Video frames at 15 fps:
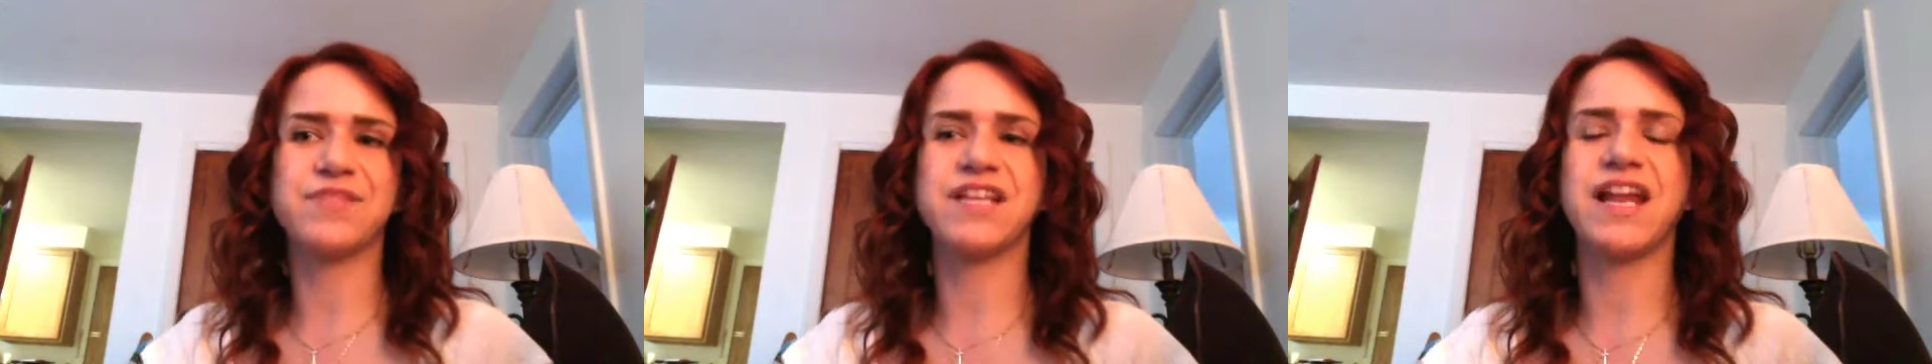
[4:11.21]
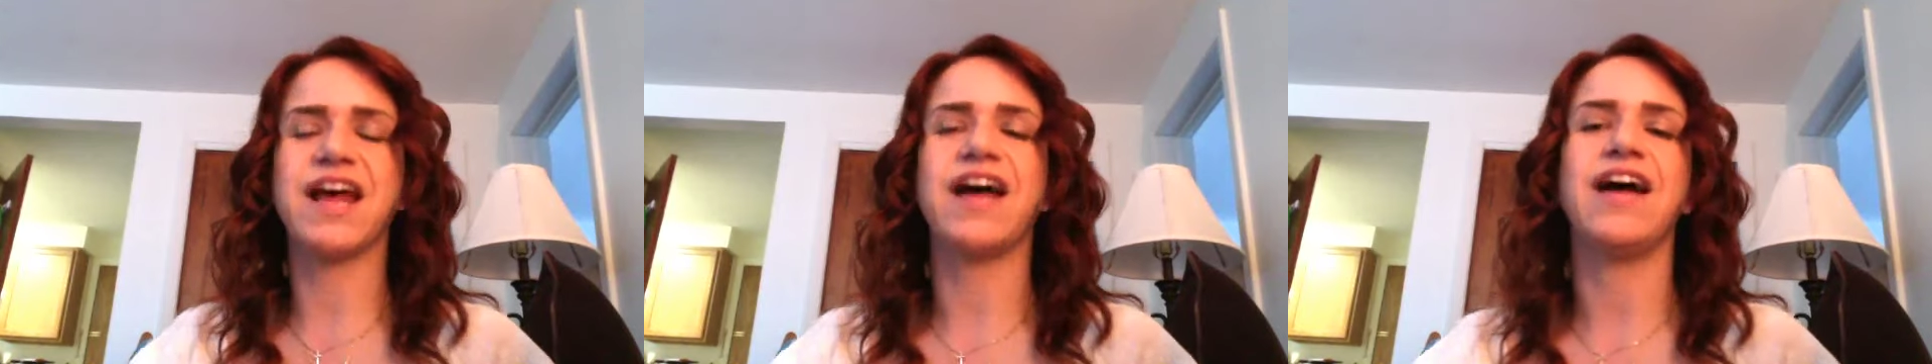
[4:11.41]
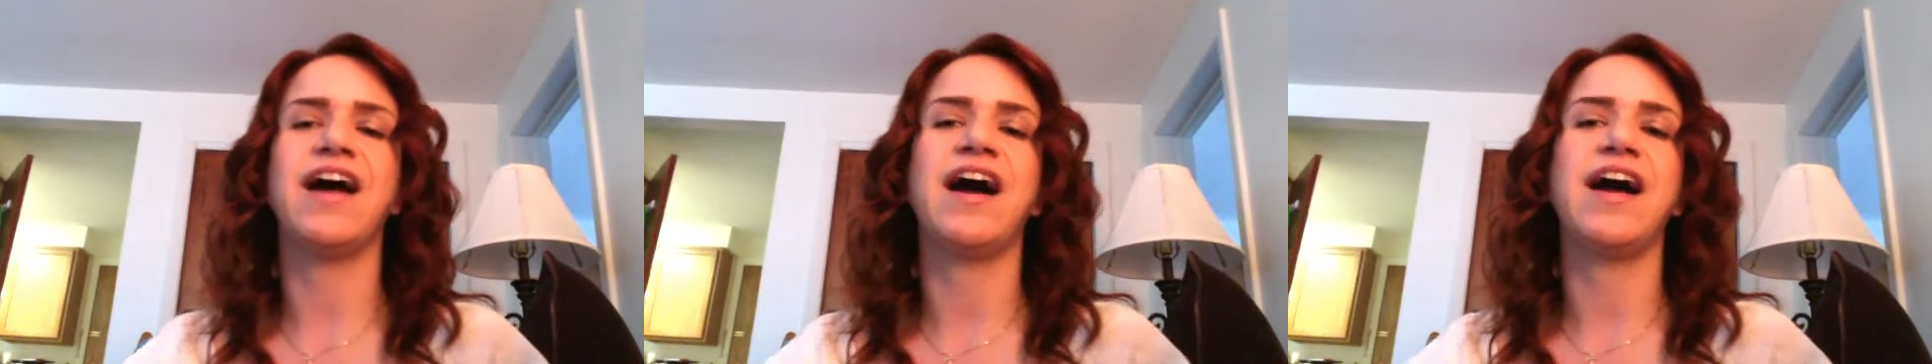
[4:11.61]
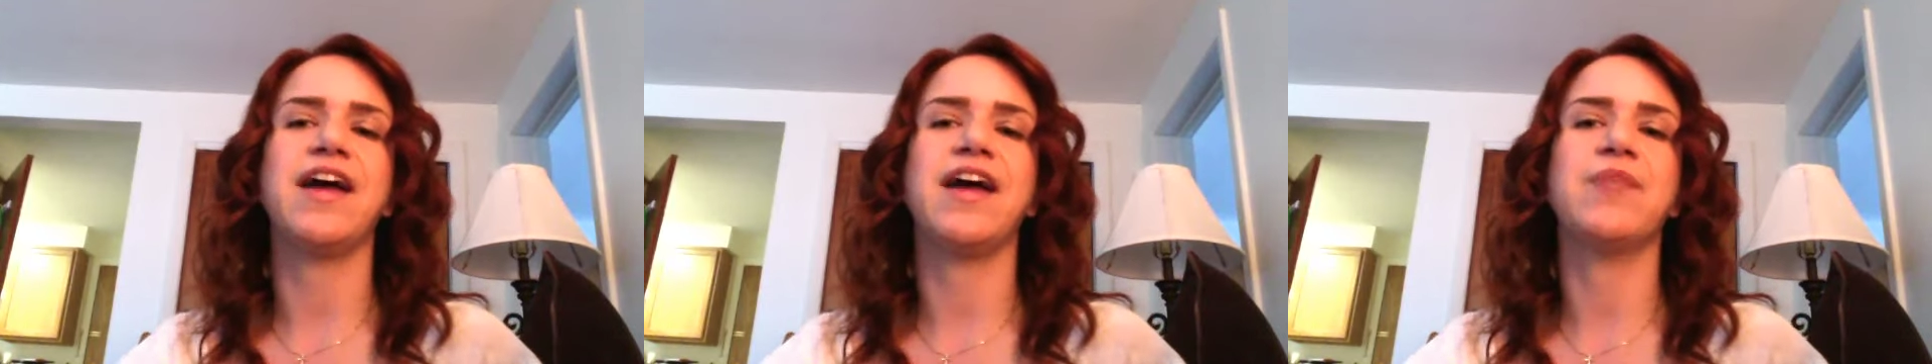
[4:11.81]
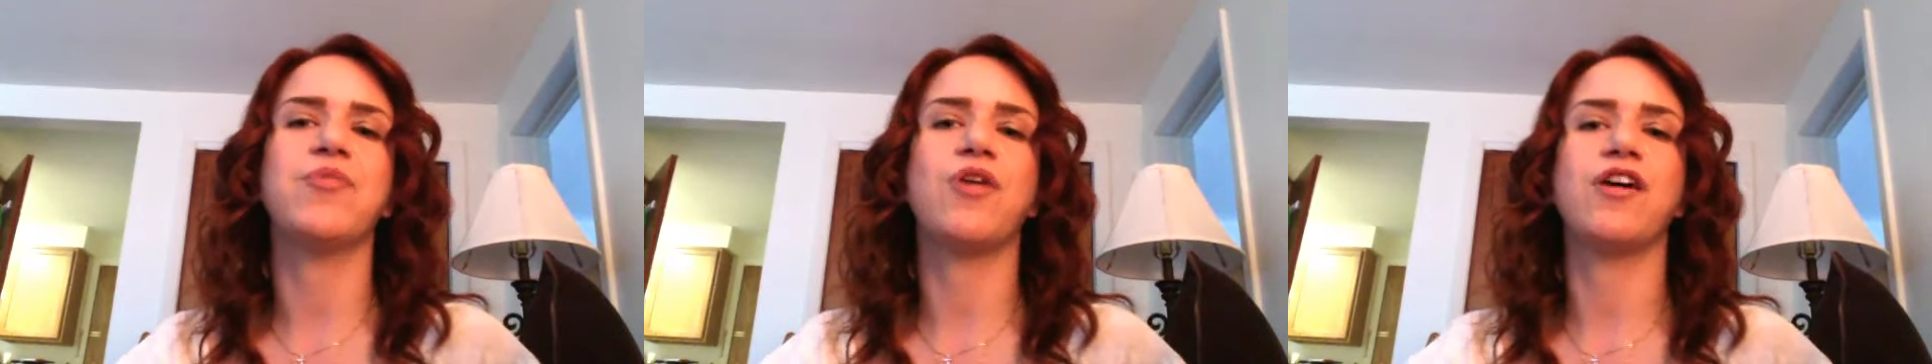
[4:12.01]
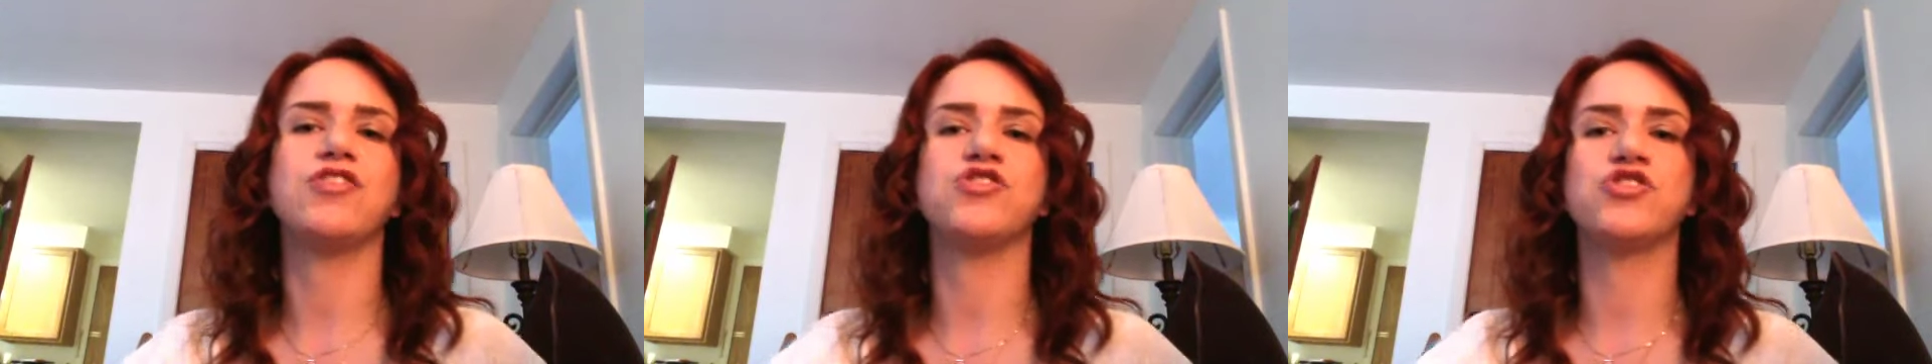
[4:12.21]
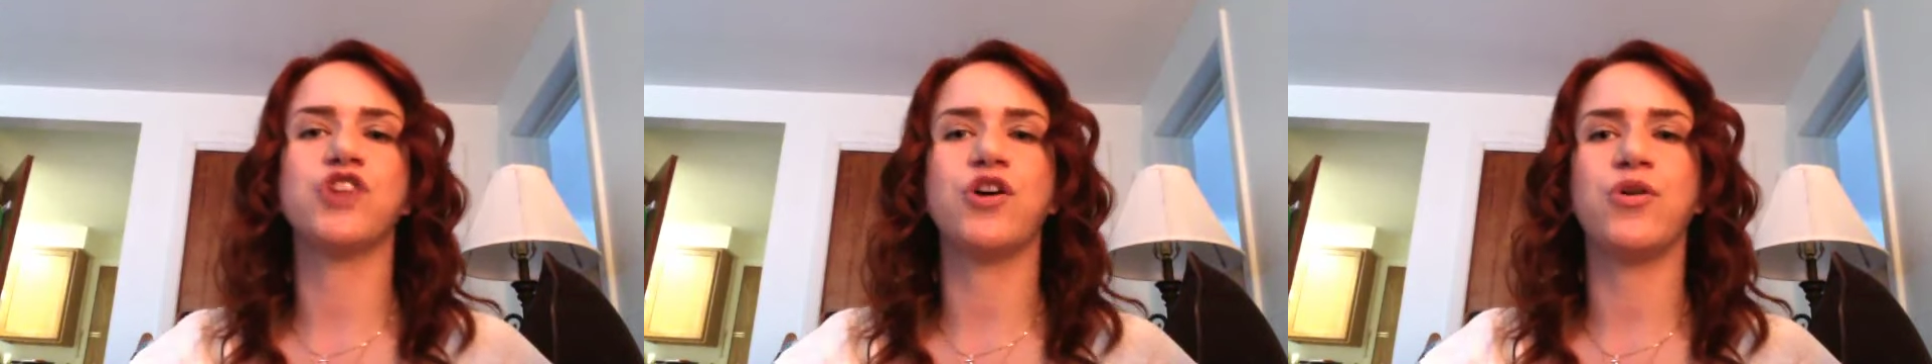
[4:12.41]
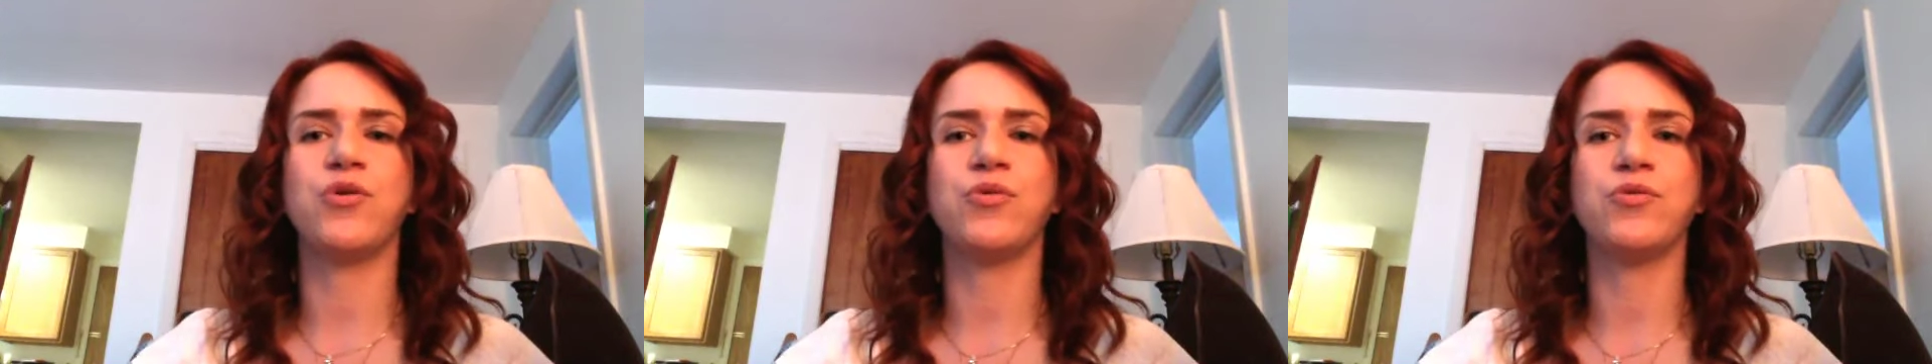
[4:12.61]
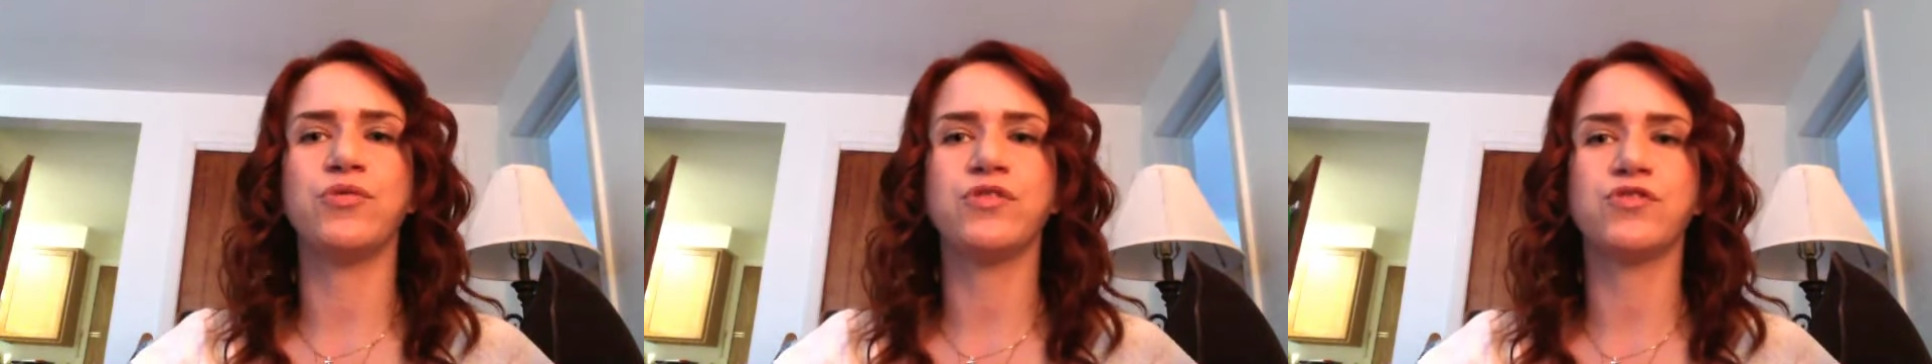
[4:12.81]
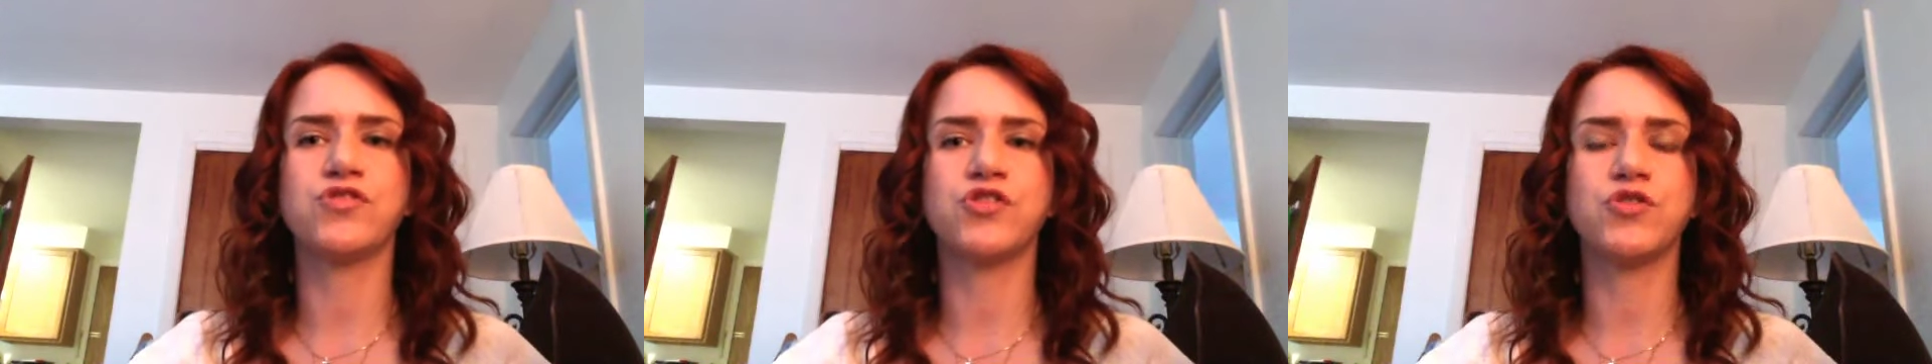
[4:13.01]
today I brought Joan